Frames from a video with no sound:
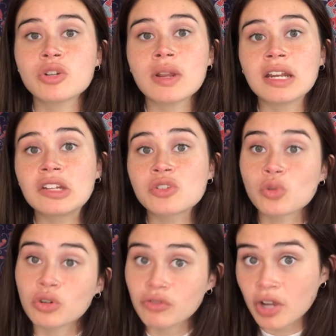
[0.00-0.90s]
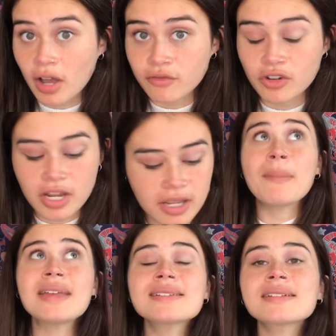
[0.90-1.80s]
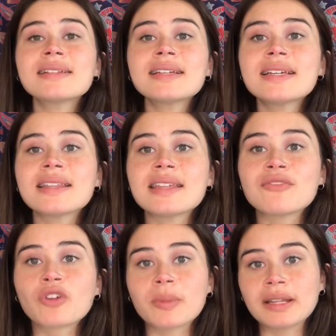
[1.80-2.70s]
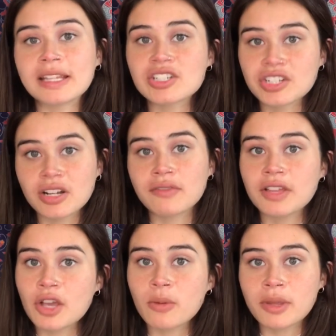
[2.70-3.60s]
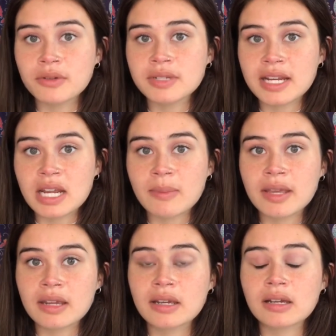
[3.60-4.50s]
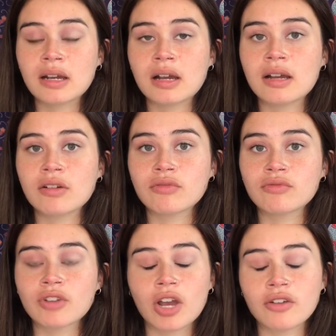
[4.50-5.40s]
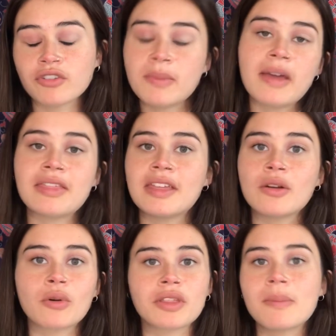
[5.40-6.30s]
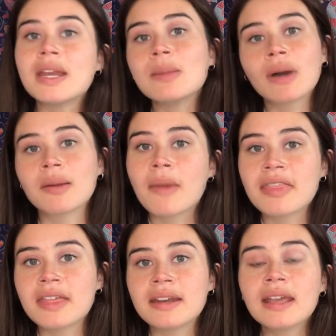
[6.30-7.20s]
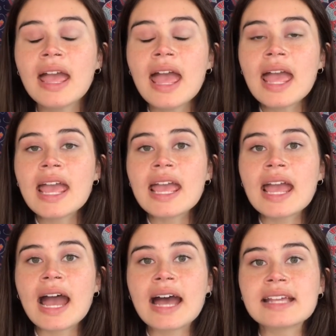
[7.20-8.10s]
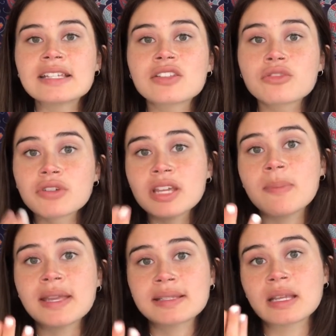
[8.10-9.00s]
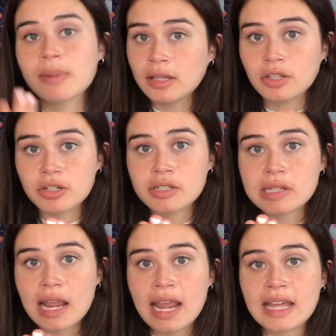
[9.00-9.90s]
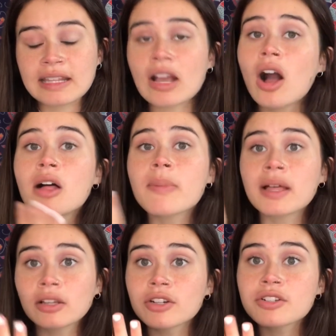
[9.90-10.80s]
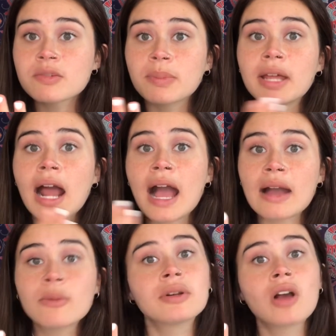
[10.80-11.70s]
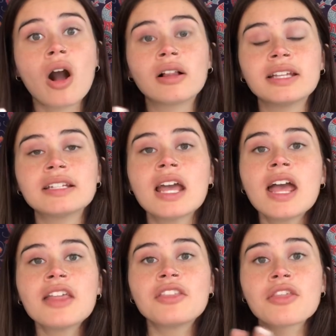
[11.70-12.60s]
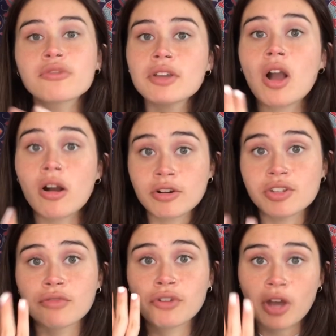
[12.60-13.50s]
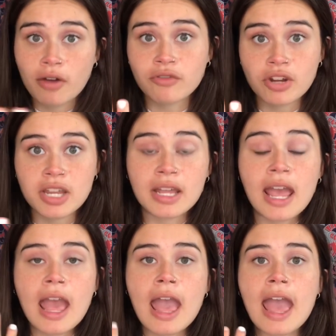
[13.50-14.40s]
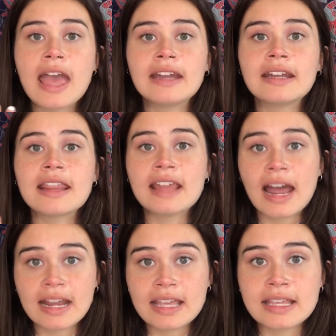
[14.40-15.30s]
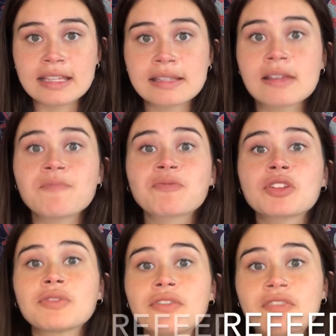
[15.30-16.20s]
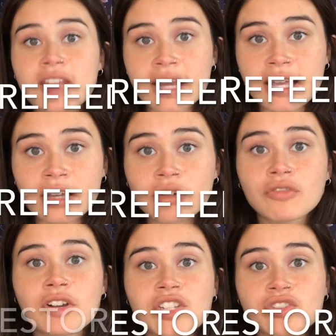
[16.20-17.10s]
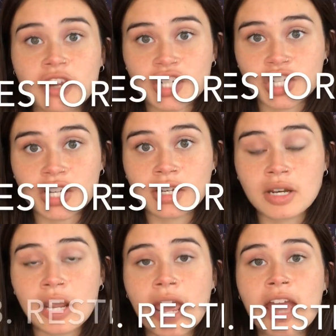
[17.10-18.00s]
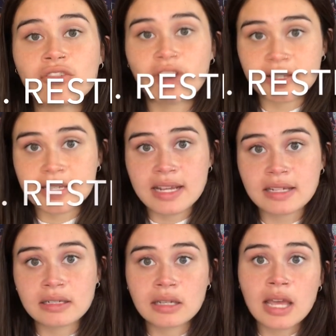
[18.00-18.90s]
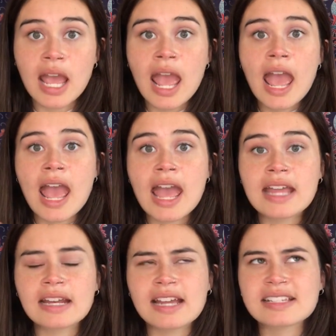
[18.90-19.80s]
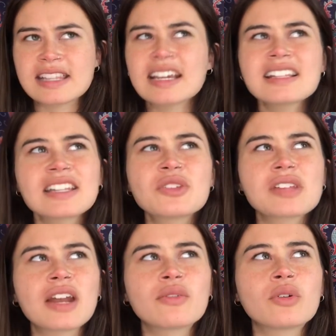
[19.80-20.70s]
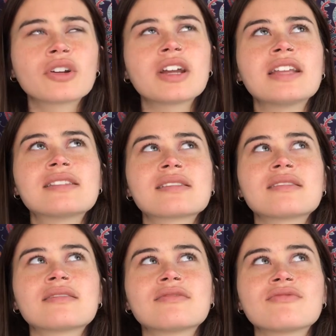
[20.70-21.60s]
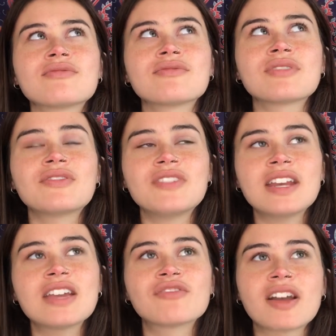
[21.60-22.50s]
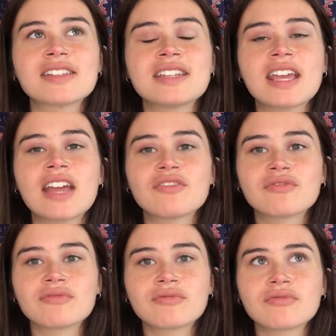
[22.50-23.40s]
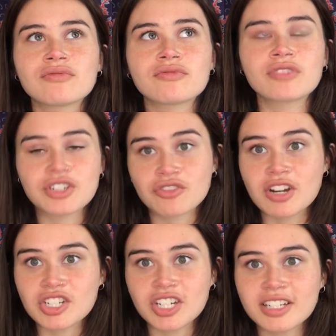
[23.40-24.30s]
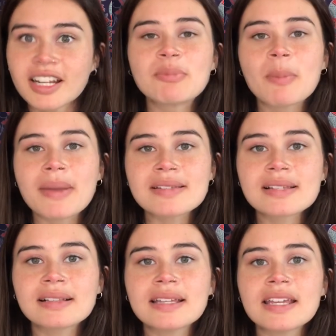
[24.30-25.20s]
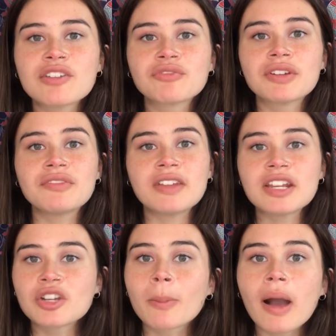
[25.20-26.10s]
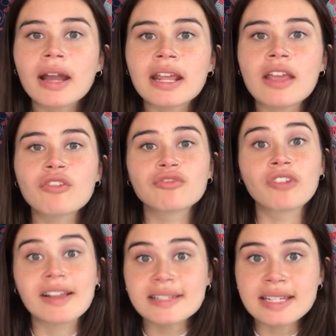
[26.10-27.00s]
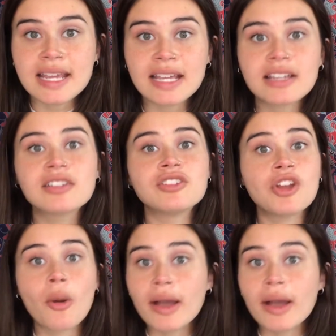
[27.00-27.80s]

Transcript: to eating disorder recovery. Basically, the formulation of the homeodynamic recovery method, or the Minnie Maud method, has three basic pillars, and they call it pillars, but I would call it the 3 R's of recovery, and that is refeeding, restoration, and resting. And I think I said those out of order. It's refeeding, resting, and restoration. But basically, refeeding your body, resting, no